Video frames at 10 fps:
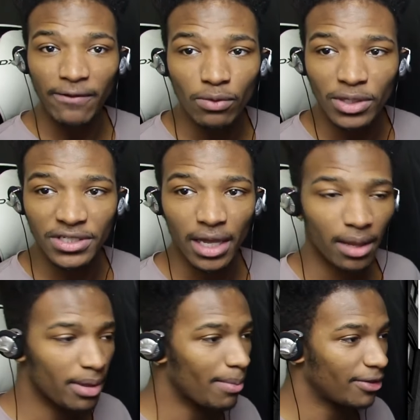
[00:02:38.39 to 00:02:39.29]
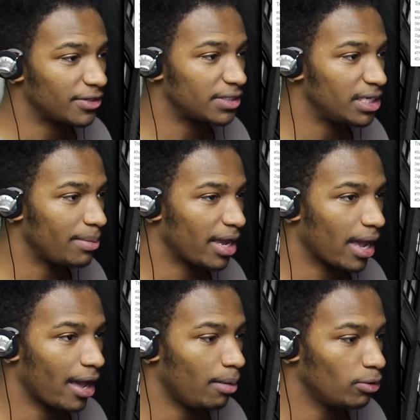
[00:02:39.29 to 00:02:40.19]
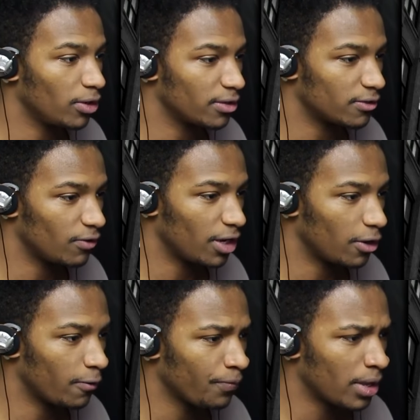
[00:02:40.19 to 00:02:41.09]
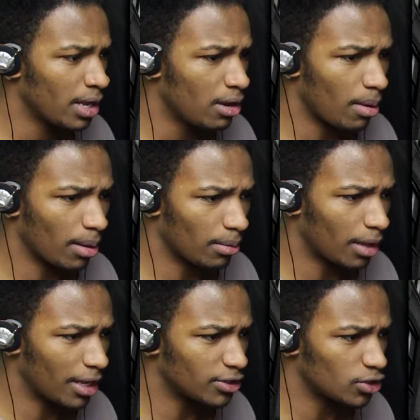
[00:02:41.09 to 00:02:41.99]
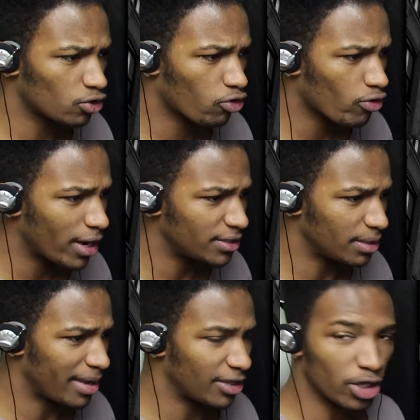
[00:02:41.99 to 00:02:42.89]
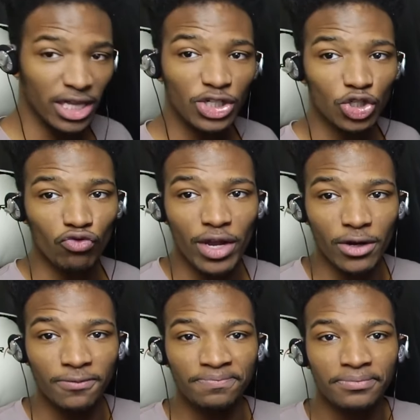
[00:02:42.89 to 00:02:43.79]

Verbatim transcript: Everyone's telling me about this T-Man guy uploading this video. Oh, wow, it's just crazy, man. The glitch is real.